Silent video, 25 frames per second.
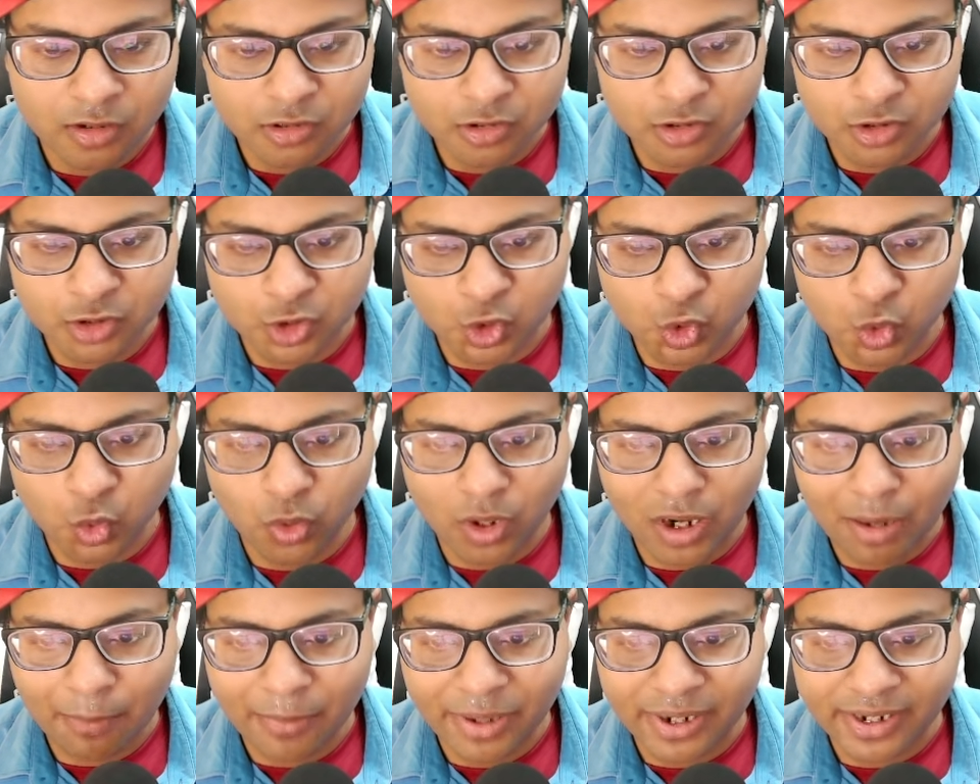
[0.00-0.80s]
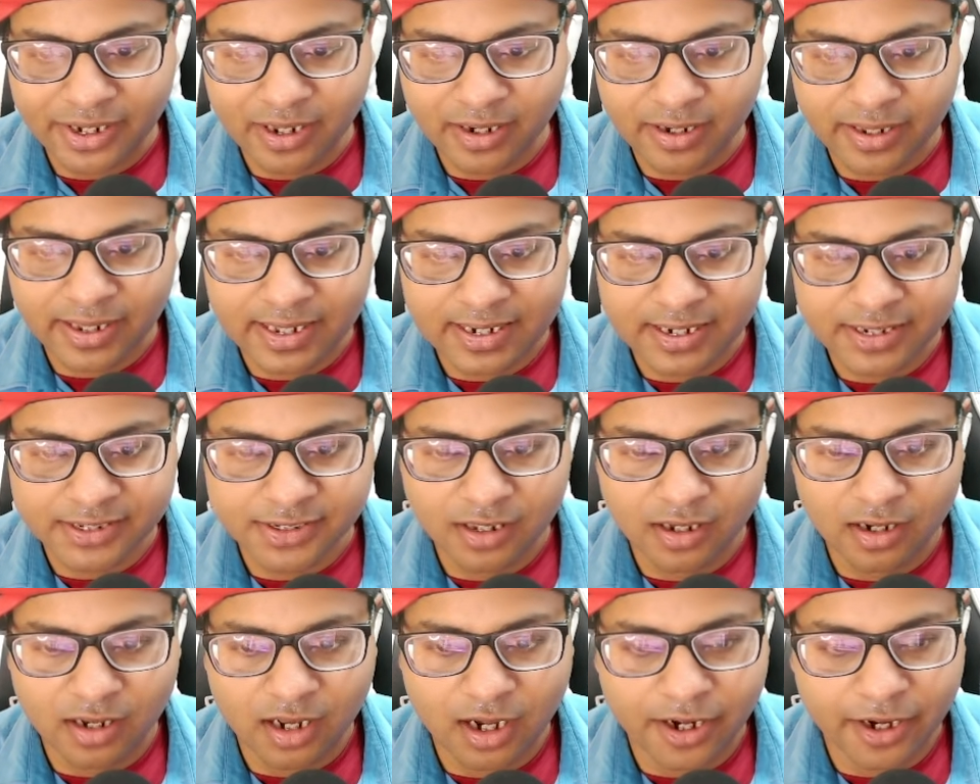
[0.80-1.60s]
Zura better
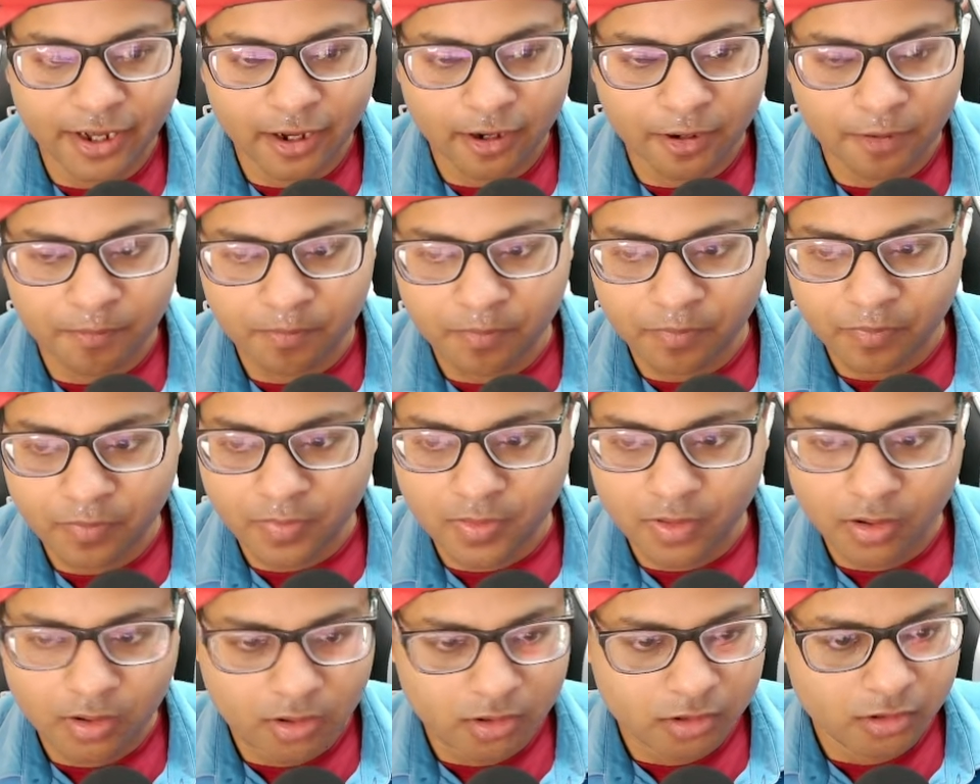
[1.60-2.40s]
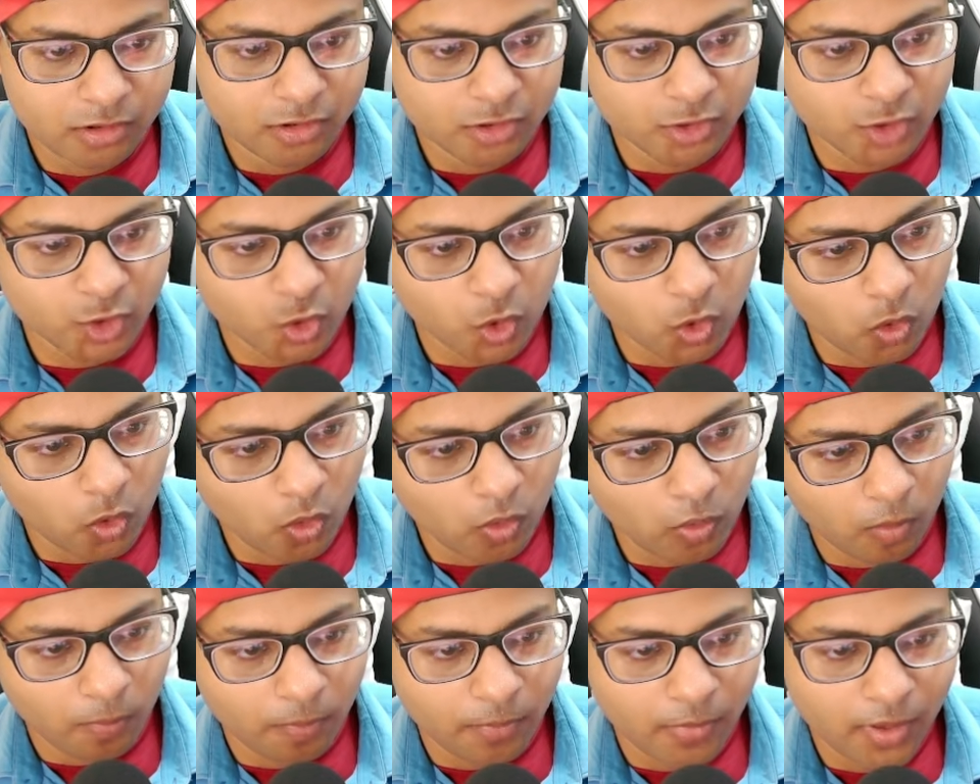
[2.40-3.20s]
garrison leader.
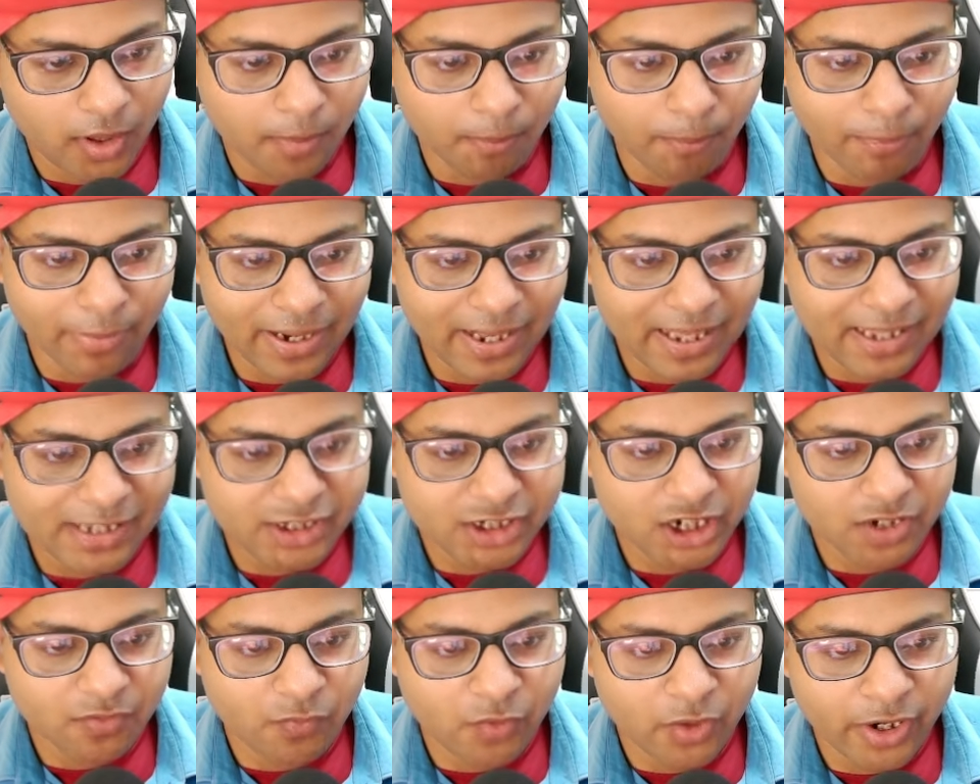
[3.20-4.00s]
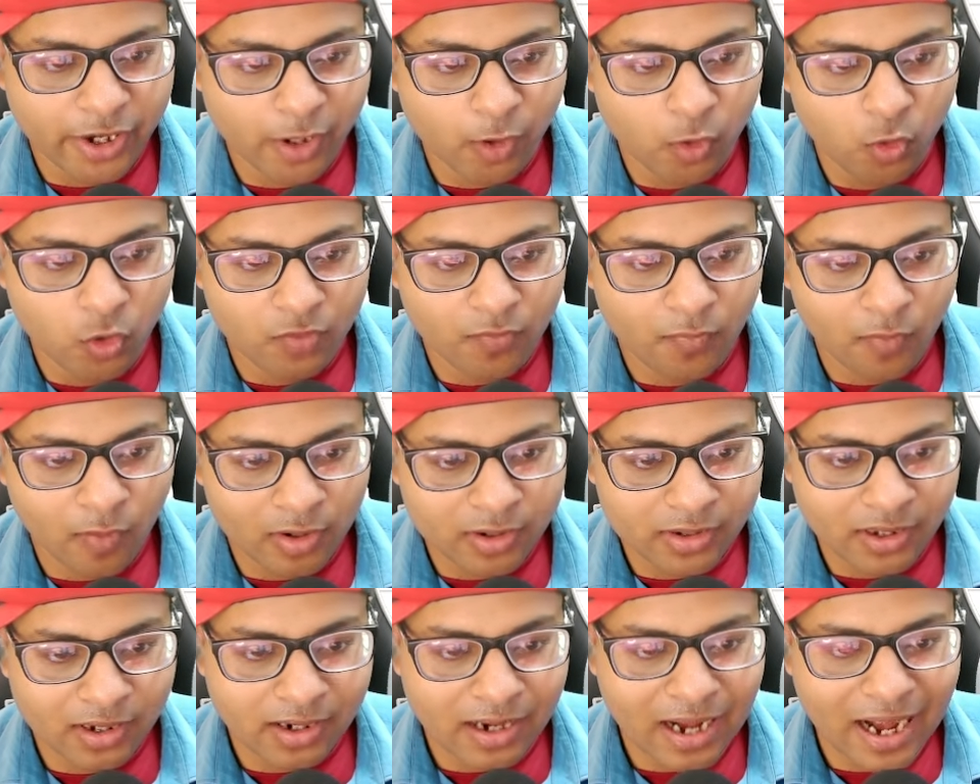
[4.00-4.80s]
So Blanchette very good for
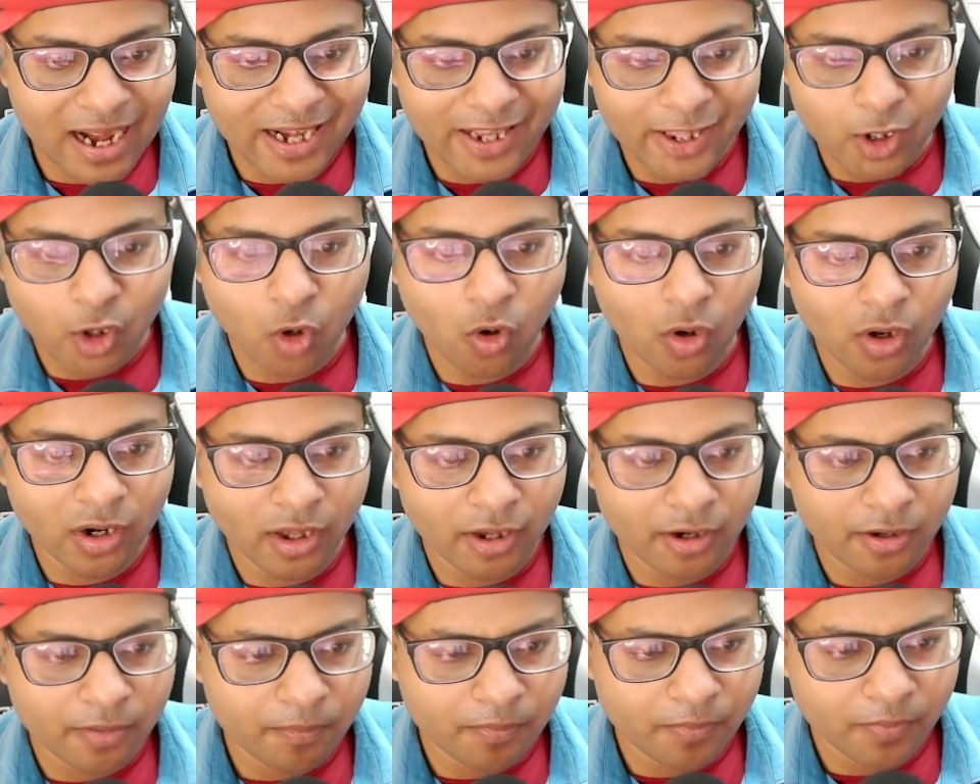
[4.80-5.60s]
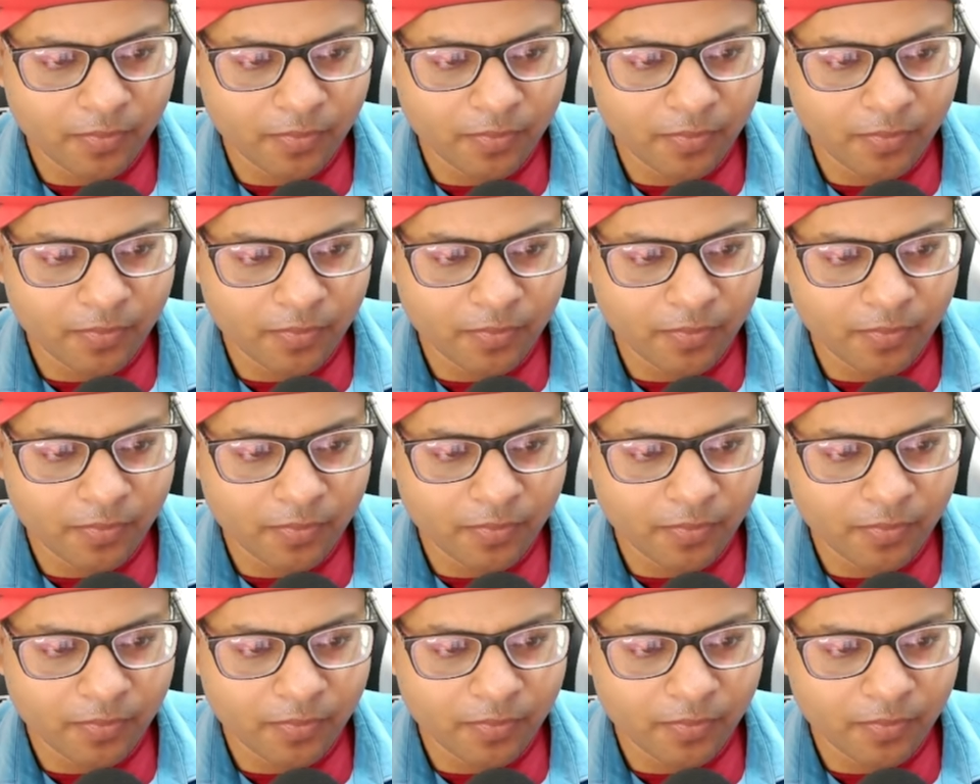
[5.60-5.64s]
the rally caller,